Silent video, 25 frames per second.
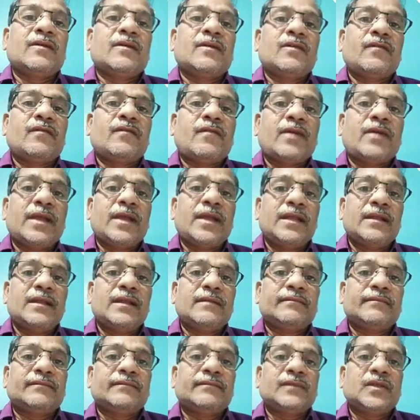while
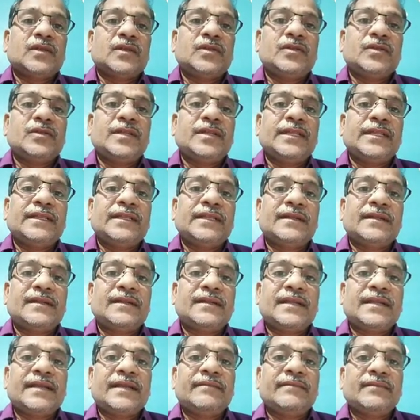during that
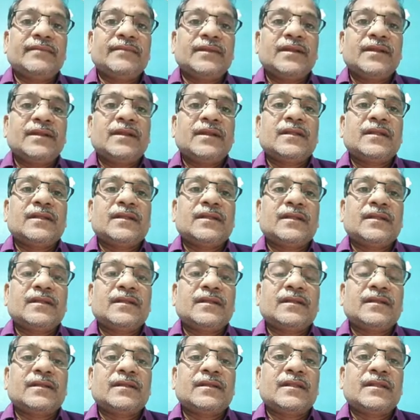time,
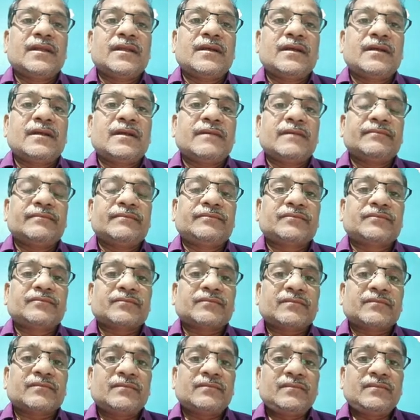the
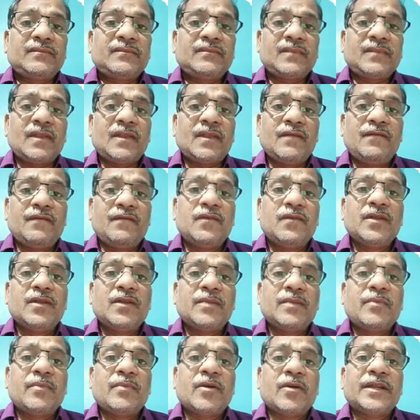food
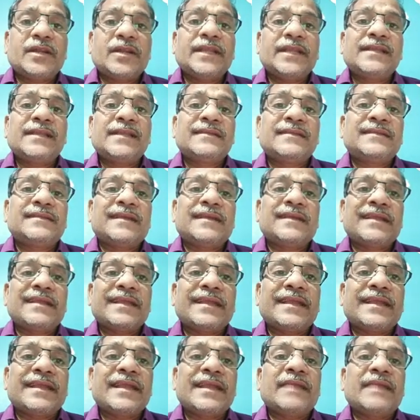particles are
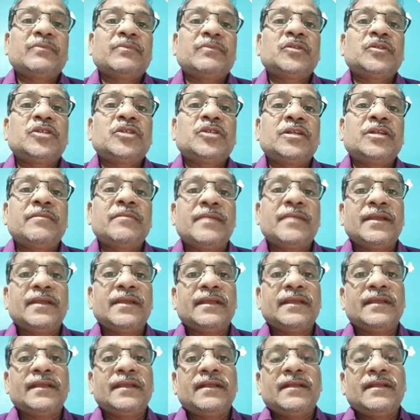captured
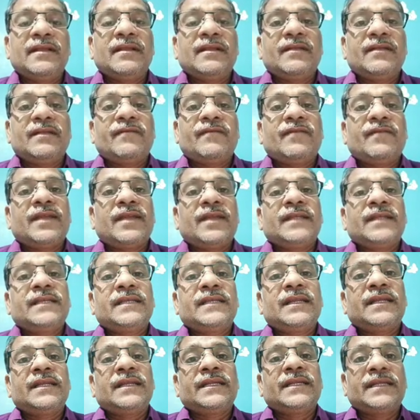by
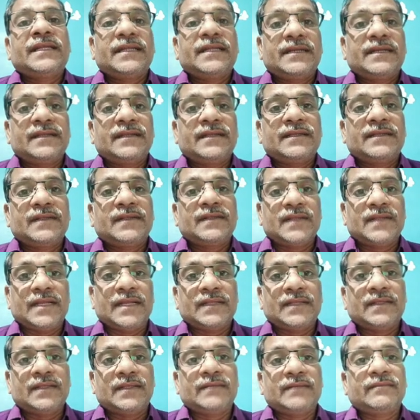flagellated
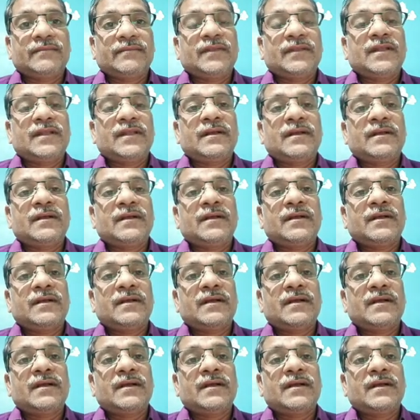cells. The